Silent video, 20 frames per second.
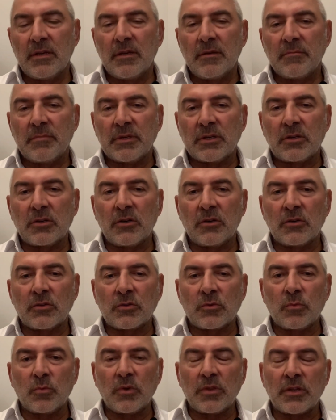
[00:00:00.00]

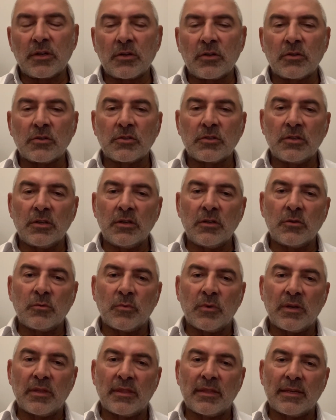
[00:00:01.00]
because what they're concerned
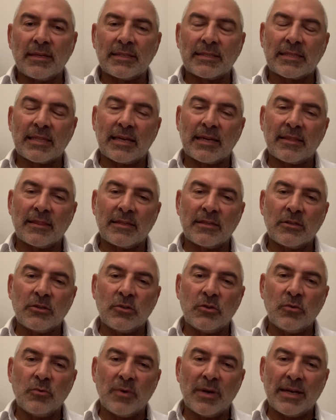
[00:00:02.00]
with is that the
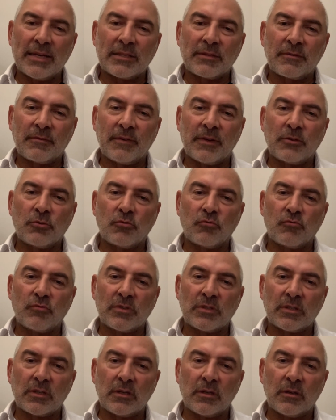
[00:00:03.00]
US Federal
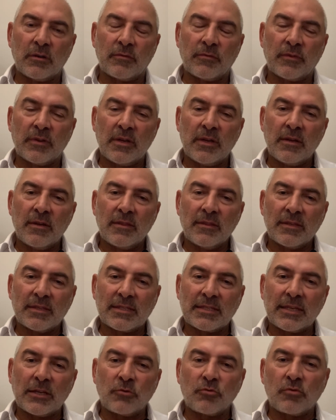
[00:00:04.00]
Reserve, the
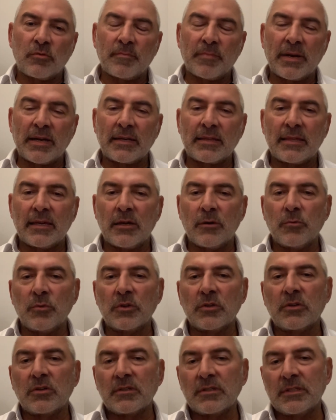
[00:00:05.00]
central bank there, will
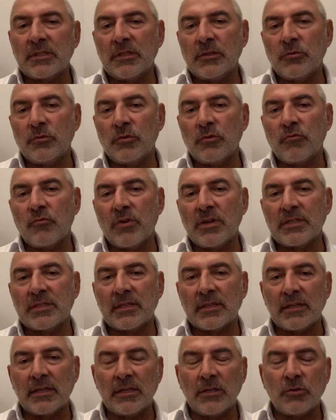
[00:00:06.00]
continue
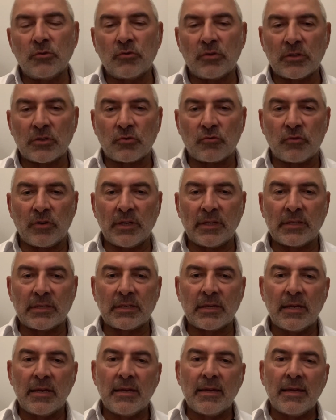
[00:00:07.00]
raising interest rates
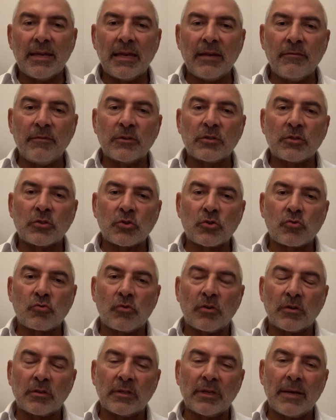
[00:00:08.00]
if it's a
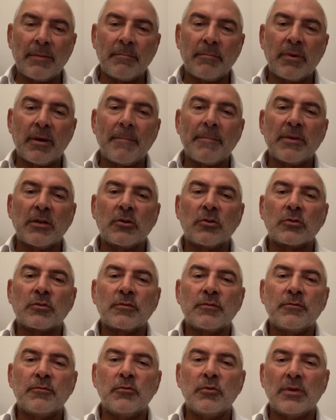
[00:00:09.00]
strong number because
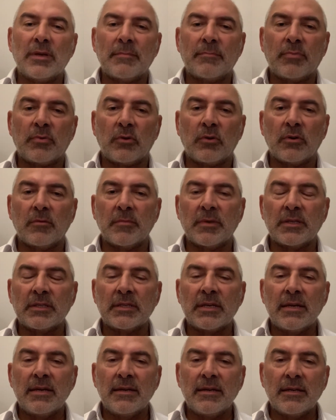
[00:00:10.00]
full employment
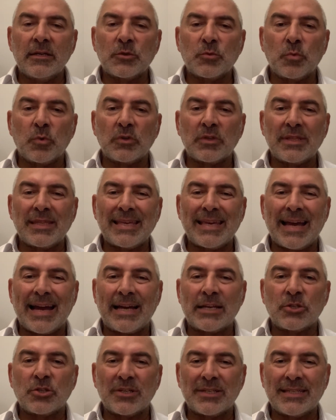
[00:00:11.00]
is one of the
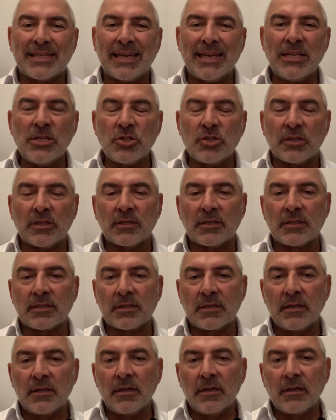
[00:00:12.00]
agitations
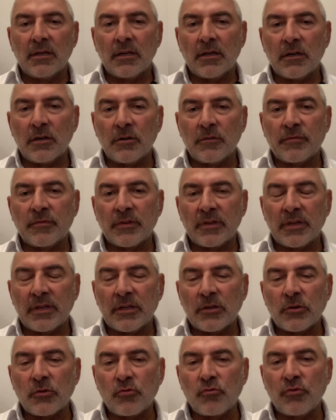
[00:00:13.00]
of
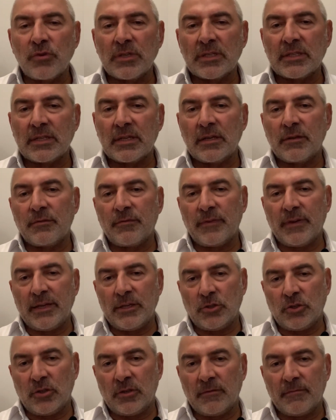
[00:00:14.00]
increased
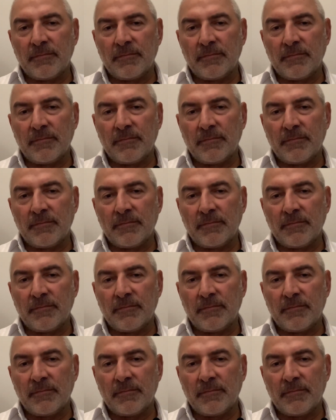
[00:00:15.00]
inflation.